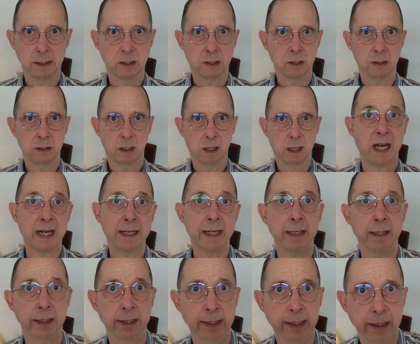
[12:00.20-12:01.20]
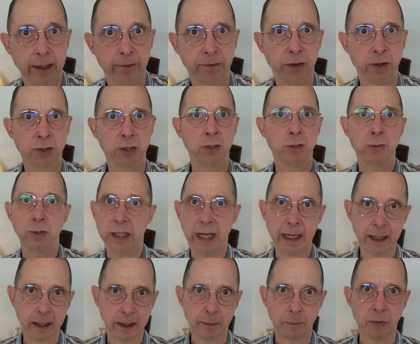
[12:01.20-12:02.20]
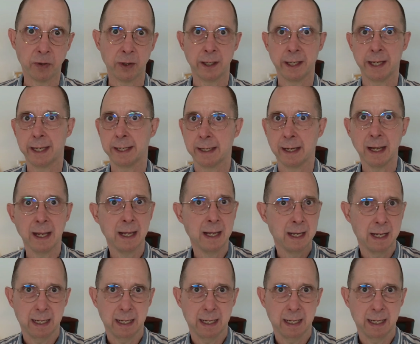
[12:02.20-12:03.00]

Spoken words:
It's checking to see if there's new data to pull in.